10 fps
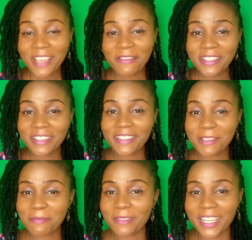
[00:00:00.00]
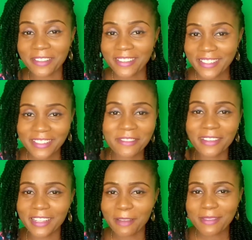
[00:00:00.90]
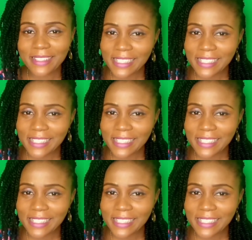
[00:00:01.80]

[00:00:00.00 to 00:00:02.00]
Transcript: even if these people are not seeing what i'm